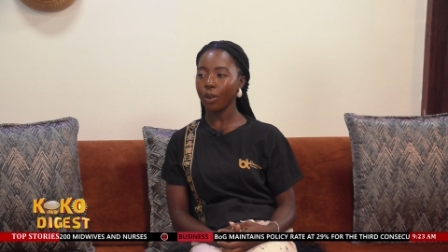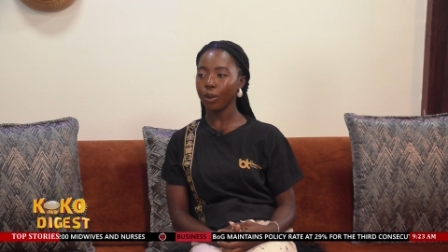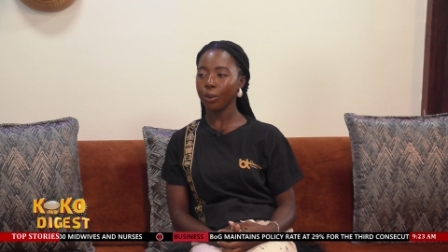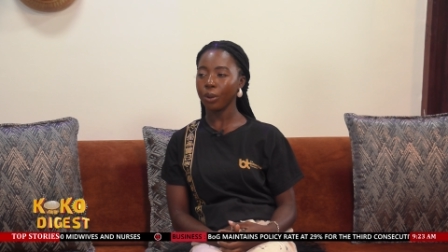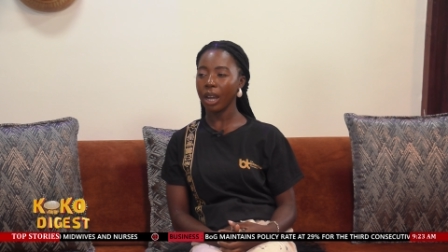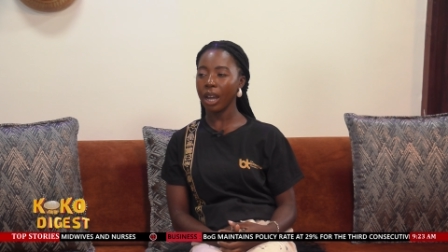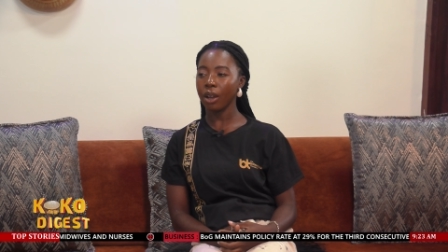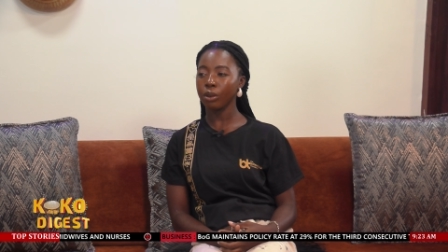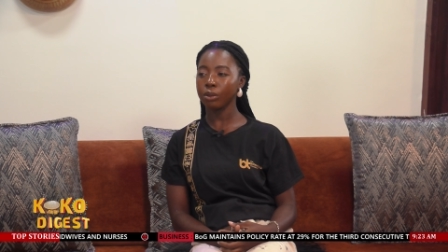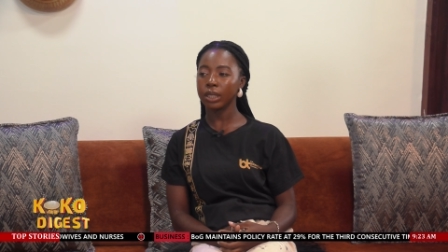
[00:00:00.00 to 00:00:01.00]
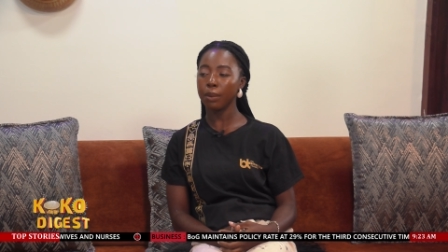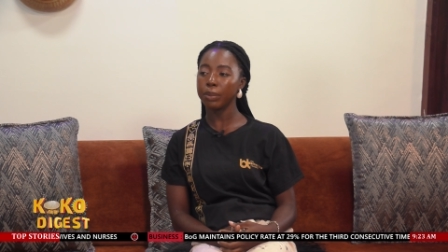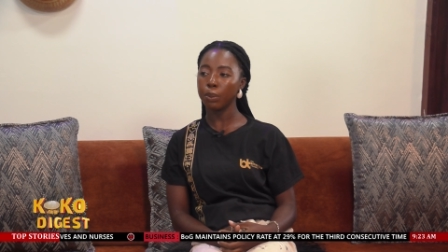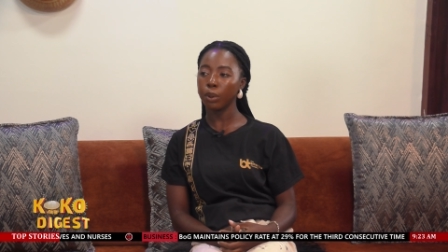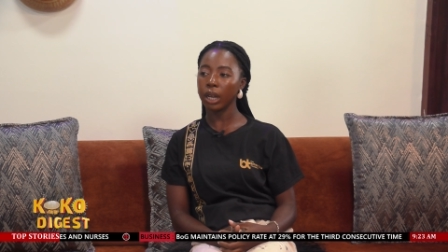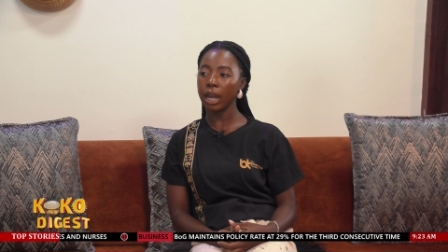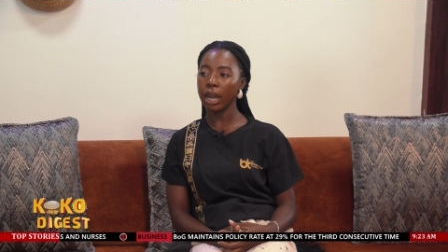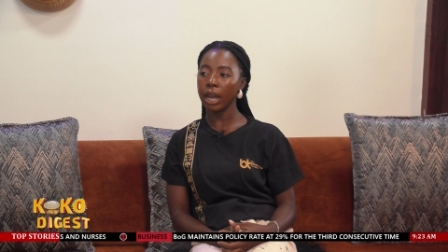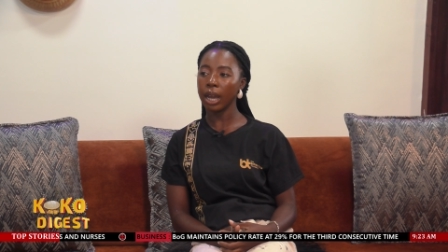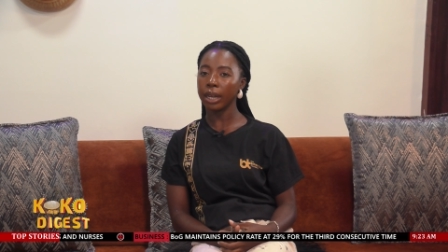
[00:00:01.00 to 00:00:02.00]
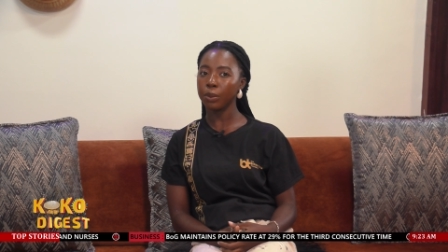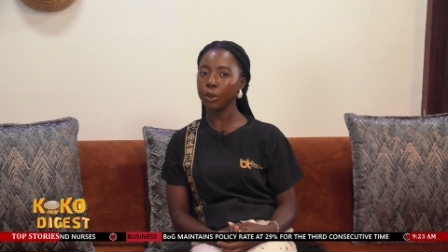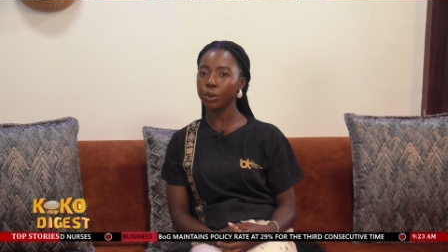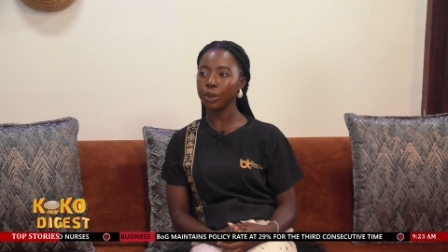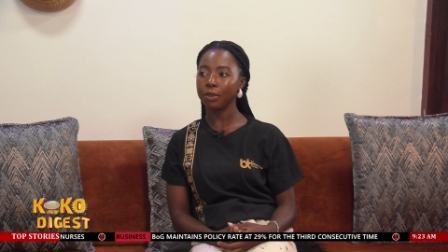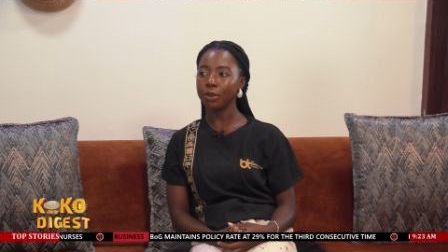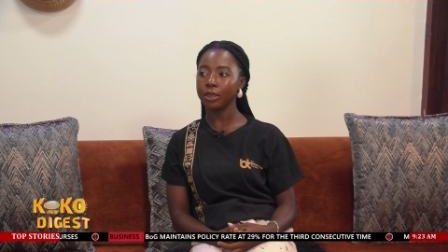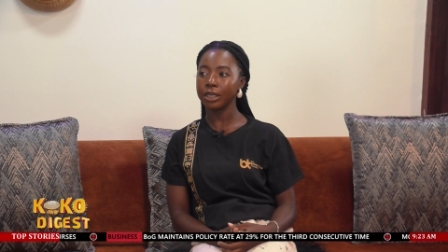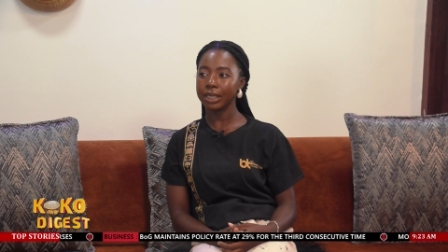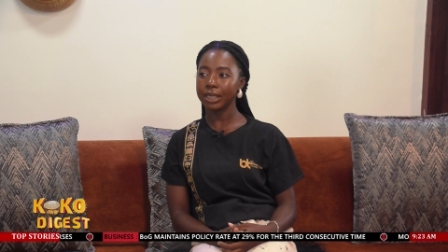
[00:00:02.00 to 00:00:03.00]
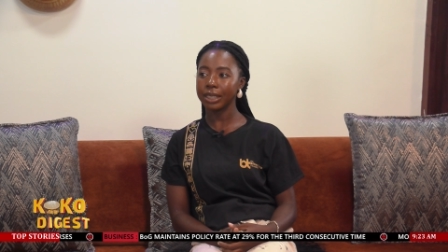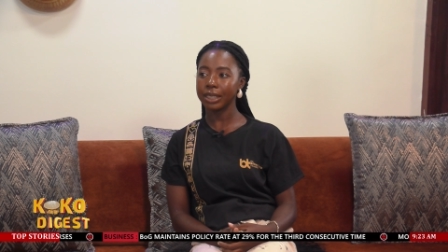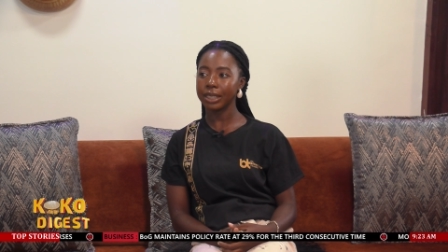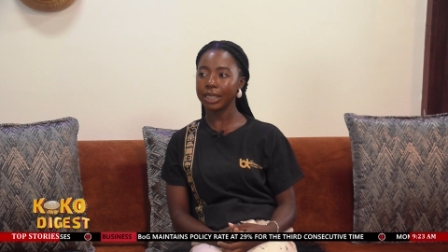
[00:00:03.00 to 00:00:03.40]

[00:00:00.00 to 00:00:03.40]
on how some people are unable to afford